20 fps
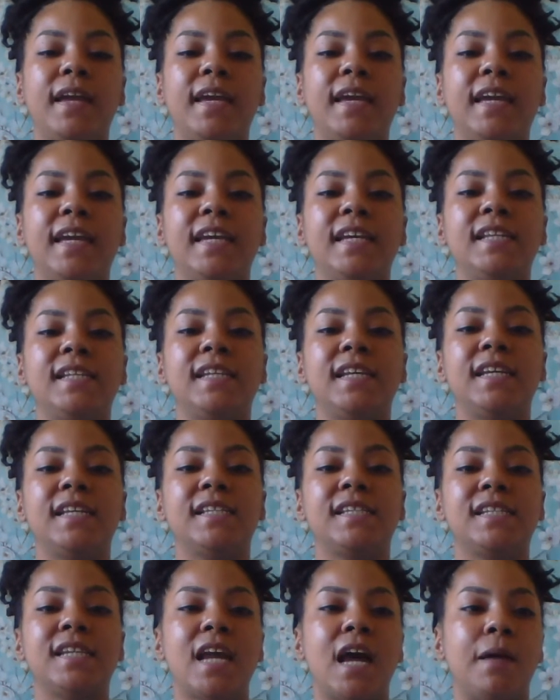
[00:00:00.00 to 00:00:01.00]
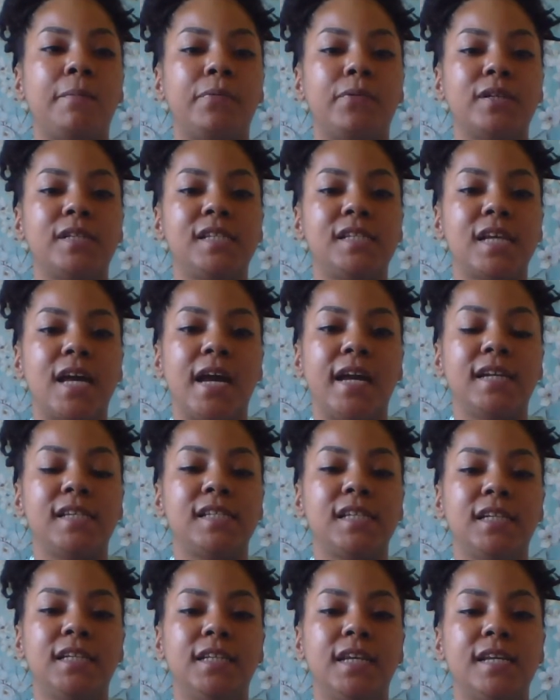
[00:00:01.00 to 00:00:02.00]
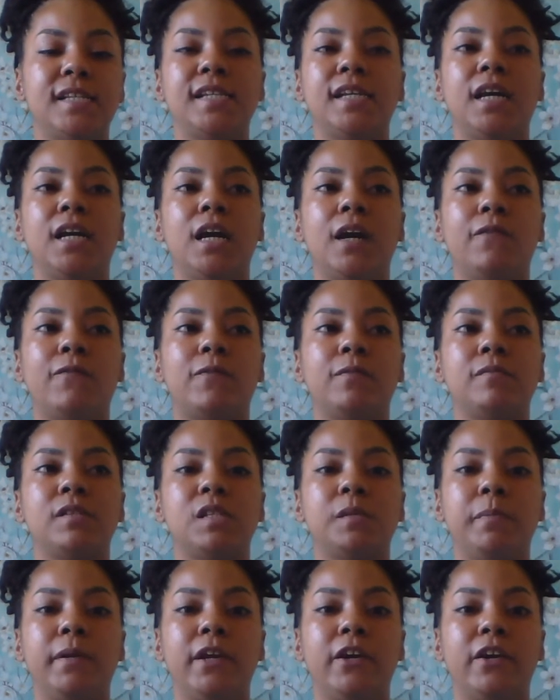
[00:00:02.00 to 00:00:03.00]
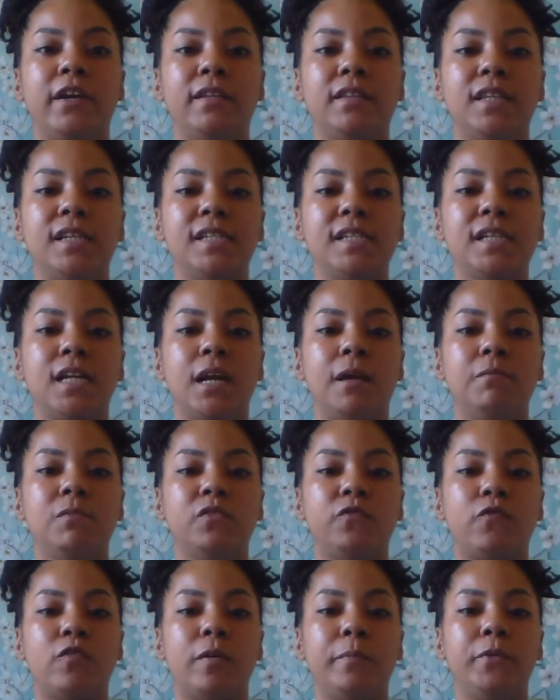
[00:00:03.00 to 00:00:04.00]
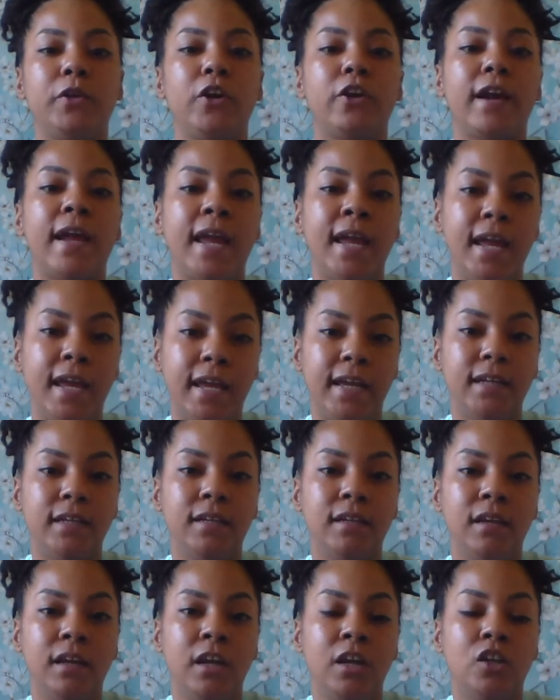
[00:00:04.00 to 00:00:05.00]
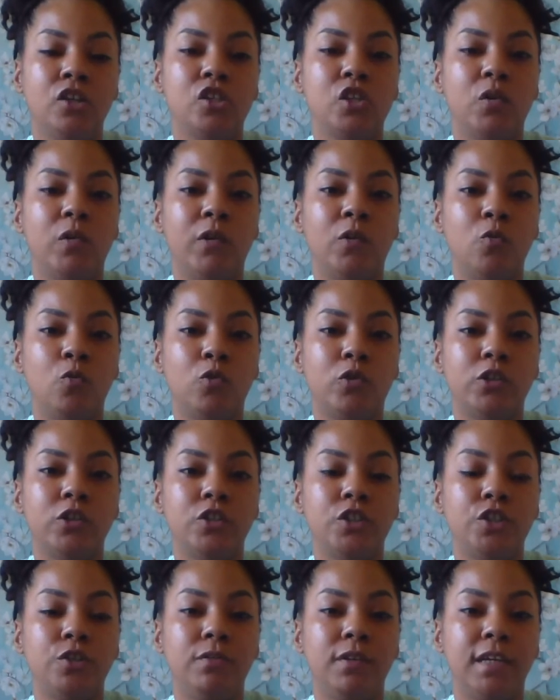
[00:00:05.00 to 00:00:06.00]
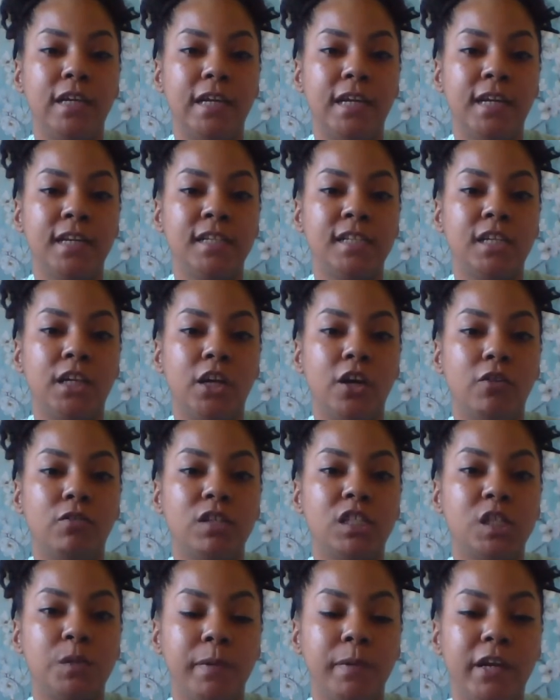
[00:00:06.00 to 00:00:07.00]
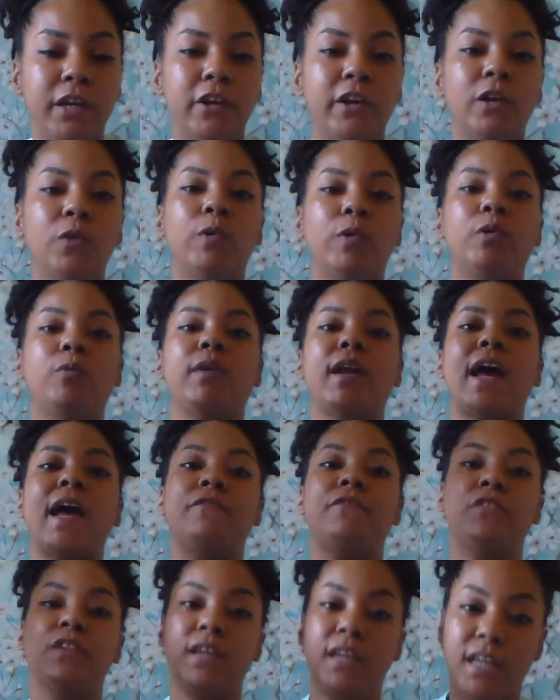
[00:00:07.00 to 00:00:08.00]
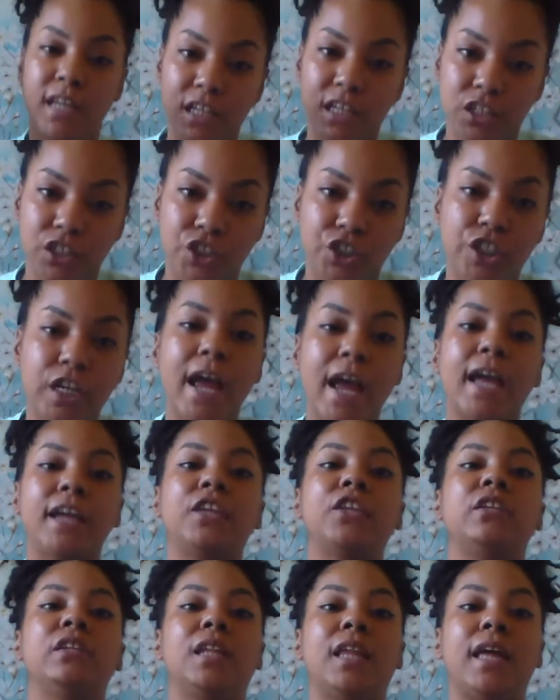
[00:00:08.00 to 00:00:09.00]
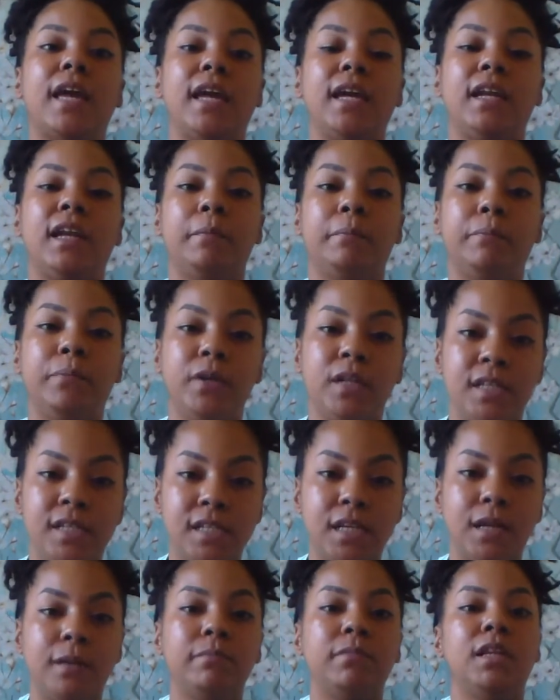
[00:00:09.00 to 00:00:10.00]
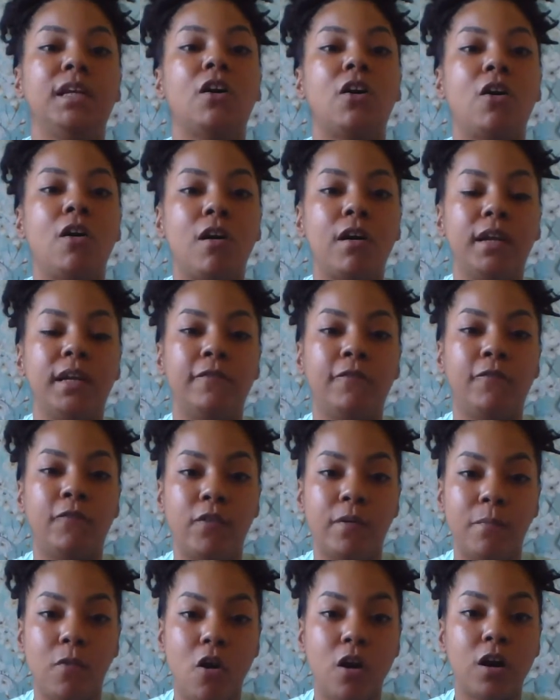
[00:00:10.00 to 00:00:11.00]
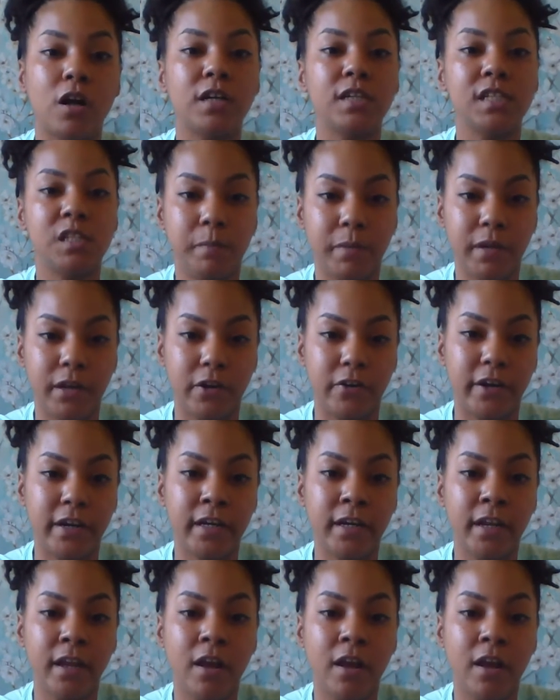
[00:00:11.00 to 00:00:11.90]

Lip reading: it is not precise. It doesn't come from spirit. This comes from your hand. So in order to get it to go to spirit, we would have to ejaculate and put something on it from our spirit